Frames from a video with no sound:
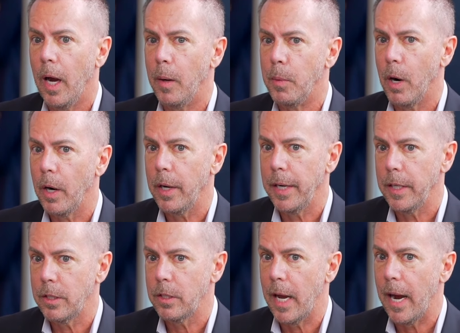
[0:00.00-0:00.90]

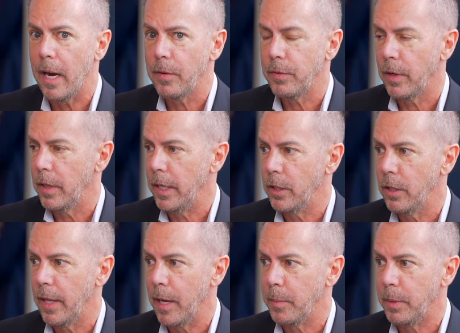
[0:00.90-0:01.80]
marketing staff
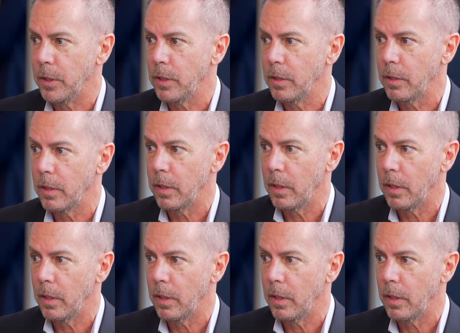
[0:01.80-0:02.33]
into that business,